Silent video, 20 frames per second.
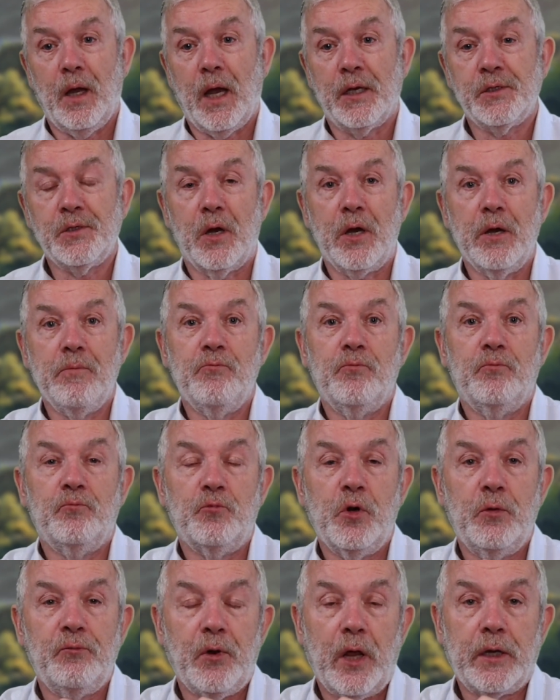as I'm
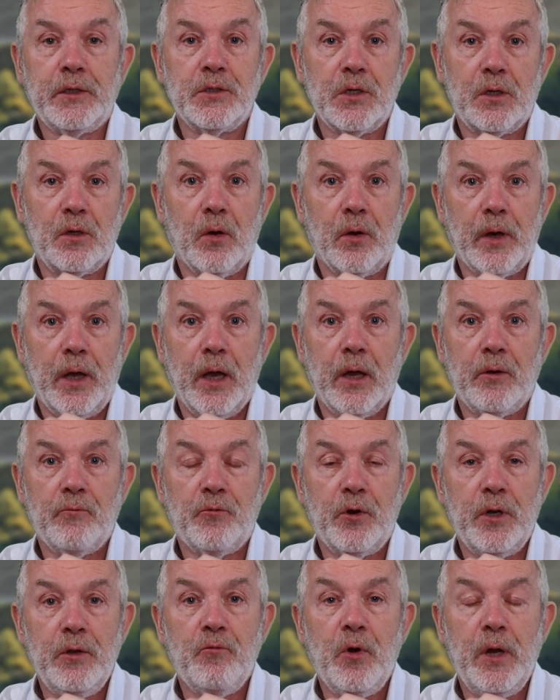reflecting on it and
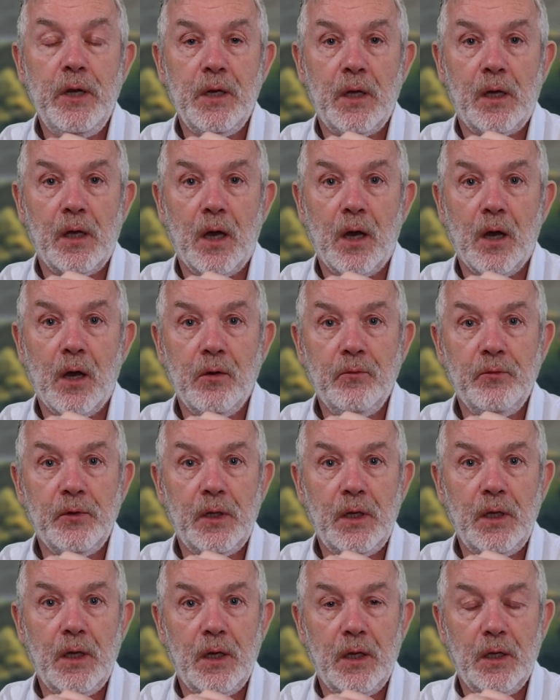rereading it over
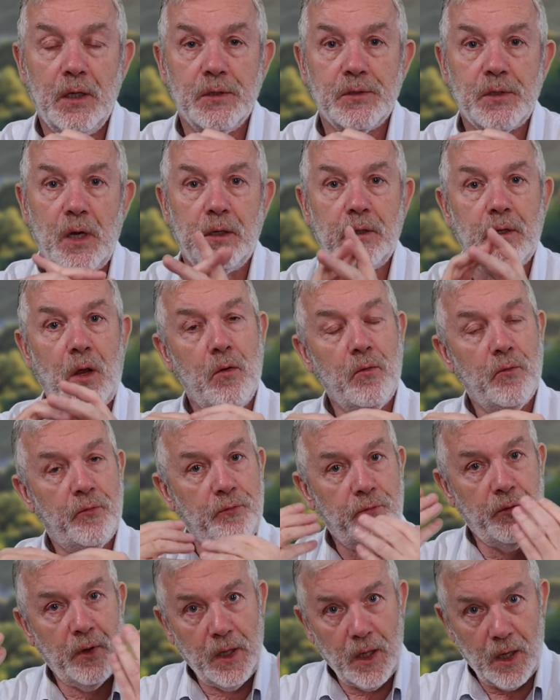the years, I don't
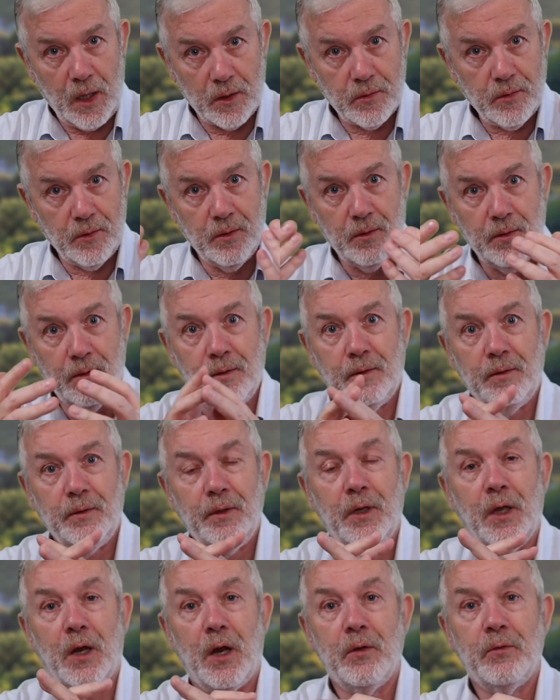forget,
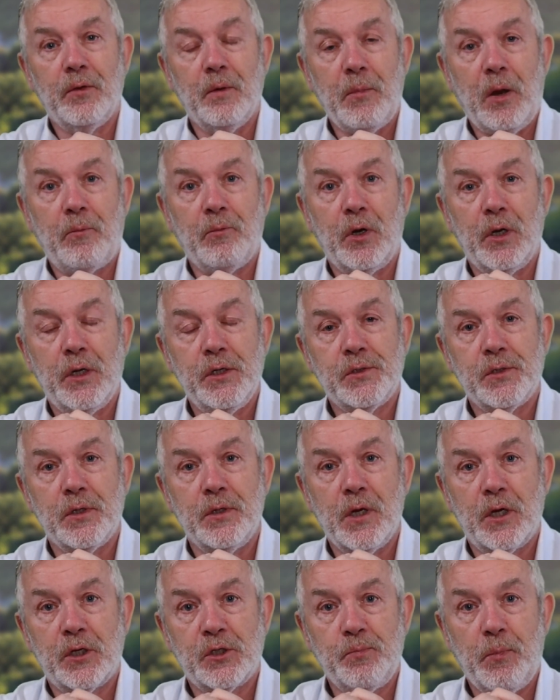you know, the memories
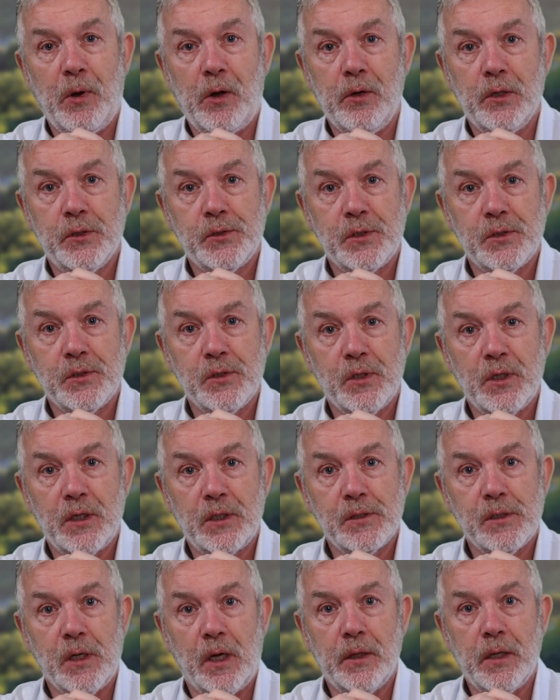and the experiences and
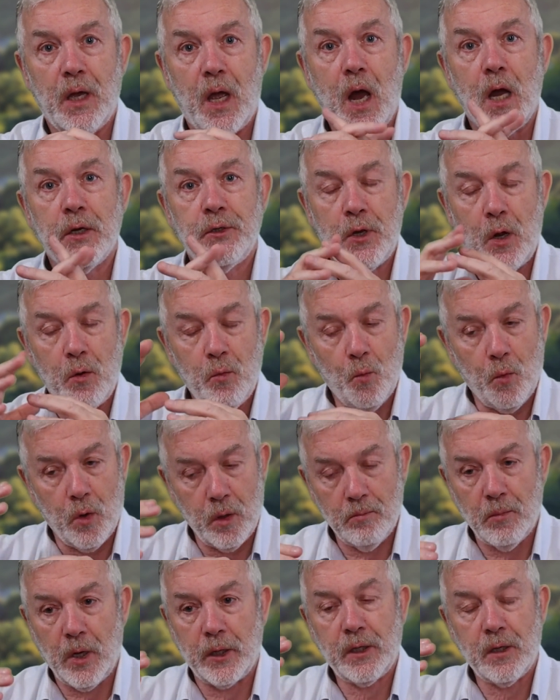things like that. I don't
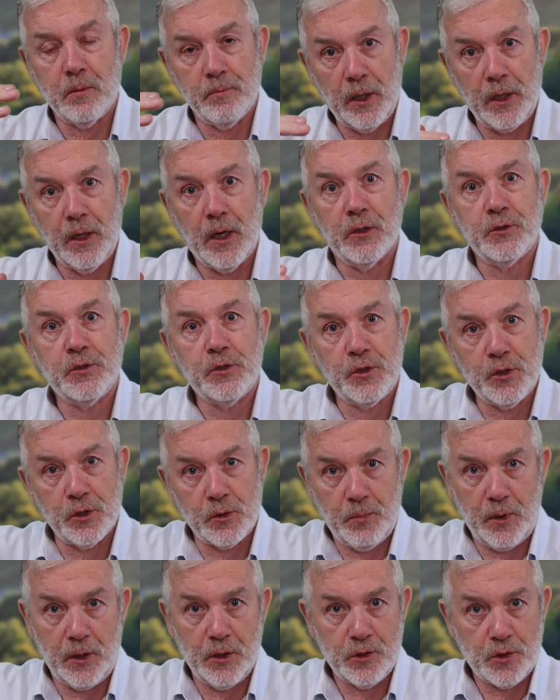want my Camino to
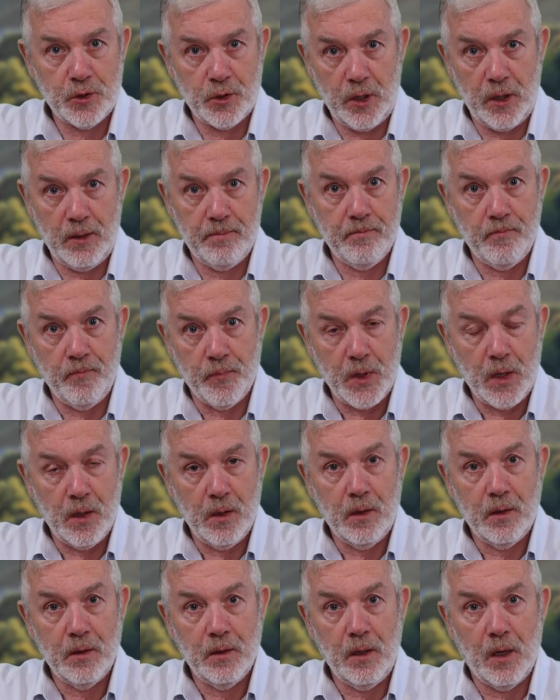just be a dream,
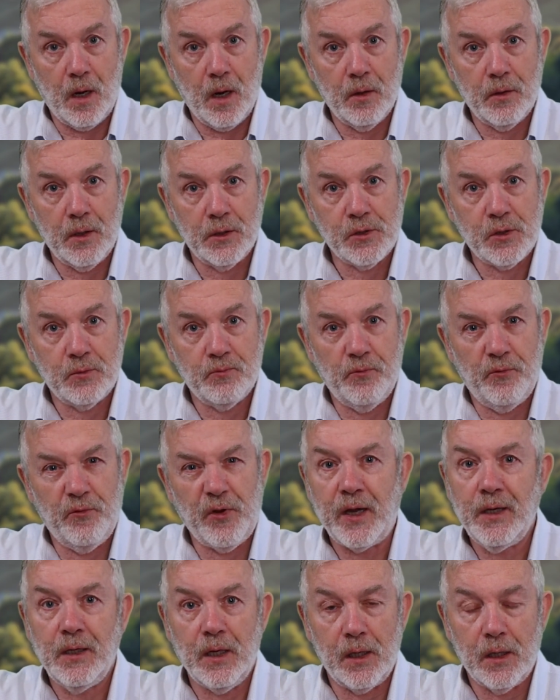you know, that's
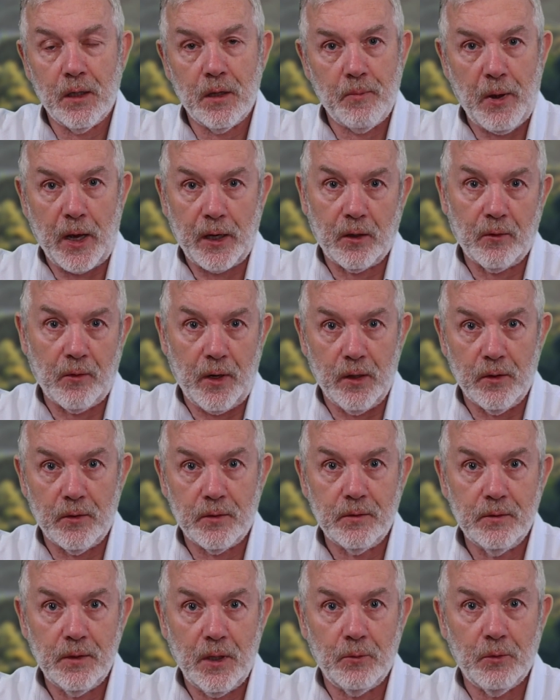fading in the background.
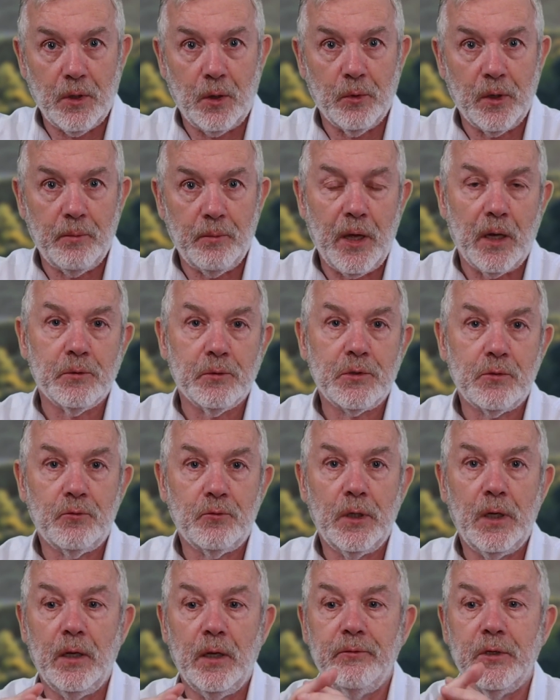I want to be able to
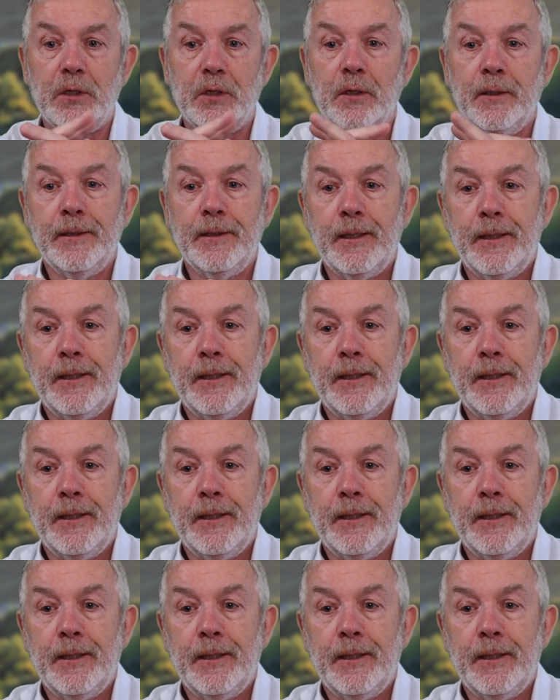relive it.